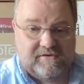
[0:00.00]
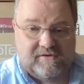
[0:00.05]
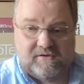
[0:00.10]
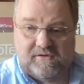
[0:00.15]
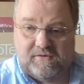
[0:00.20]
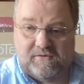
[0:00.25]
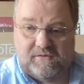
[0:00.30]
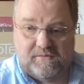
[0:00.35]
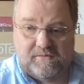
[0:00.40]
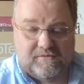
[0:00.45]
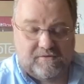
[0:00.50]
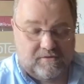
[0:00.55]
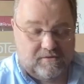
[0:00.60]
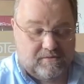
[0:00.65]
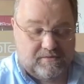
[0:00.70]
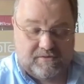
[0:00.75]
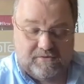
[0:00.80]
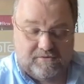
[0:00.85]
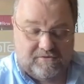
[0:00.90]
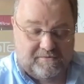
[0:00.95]
They'll do them through
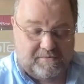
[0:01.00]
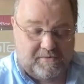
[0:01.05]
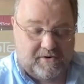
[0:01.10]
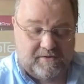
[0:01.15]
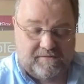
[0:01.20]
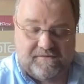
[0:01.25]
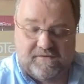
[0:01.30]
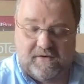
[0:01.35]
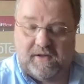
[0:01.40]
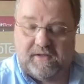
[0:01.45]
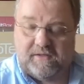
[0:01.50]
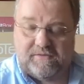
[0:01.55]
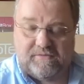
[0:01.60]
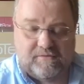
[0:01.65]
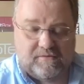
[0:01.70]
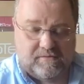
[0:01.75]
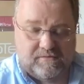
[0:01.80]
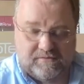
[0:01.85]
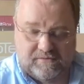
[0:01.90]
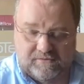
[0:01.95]
Spotify,
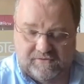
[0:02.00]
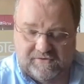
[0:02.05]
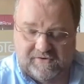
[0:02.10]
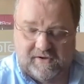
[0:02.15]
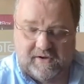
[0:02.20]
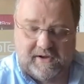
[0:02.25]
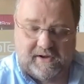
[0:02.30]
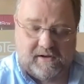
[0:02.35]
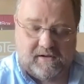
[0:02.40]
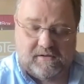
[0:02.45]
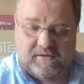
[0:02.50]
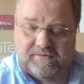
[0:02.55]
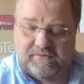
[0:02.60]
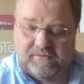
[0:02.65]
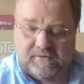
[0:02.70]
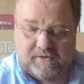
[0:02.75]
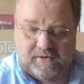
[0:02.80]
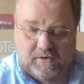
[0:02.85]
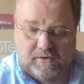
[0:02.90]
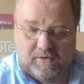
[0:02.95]
through Tidal,
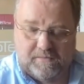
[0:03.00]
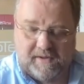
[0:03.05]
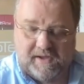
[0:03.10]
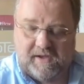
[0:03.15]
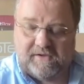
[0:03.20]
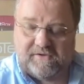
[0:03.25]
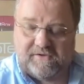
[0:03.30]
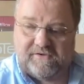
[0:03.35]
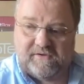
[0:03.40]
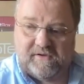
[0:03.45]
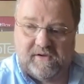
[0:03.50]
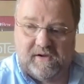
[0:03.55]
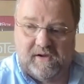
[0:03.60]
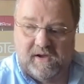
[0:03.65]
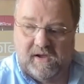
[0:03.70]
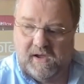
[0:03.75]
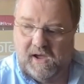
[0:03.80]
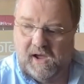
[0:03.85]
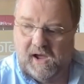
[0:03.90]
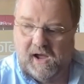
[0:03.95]
through Qobuz,
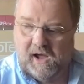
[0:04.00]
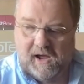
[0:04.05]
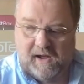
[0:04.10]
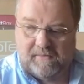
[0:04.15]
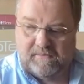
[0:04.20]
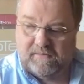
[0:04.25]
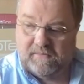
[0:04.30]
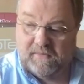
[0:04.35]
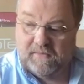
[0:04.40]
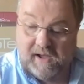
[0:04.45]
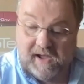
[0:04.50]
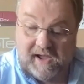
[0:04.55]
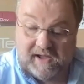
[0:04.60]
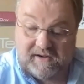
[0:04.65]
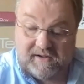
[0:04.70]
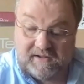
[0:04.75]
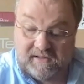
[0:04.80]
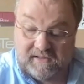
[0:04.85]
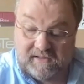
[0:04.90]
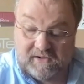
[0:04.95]

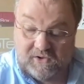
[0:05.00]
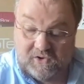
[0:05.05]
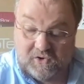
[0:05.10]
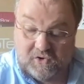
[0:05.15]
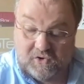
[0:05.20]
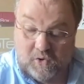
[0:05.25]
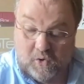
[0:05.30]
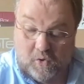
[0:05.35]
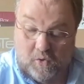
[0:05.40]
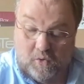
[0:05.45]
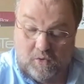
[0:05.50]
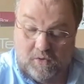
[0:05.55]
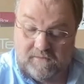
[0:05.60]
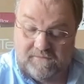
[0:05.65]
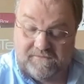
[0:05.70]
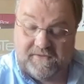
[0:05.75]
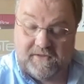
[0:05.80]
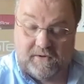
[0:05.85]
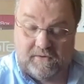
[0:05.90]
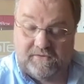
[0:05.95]
and all
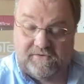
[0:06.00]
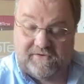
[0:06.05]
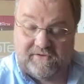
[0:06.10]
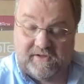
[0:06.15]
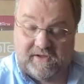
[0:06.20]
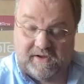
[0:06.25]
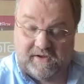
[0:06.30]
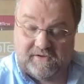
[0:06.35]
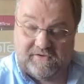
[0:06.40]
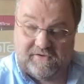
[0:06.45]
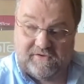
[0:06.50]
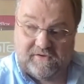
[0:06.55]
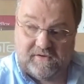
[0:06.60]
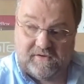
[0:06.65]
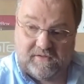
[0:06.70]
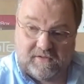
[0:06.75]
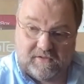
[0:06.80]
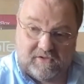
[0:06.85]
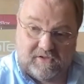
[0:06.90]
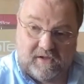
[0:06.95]
of those things
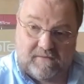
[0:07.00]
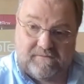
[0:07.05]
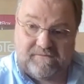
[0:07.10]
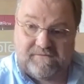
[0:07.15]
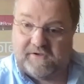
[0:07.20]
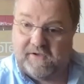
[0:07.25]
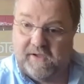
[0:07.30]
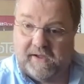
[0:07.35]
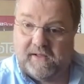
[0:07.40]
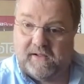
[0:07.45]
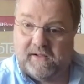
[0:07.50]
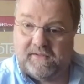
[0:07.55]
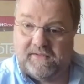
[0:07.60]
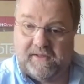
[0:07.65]
dovetail.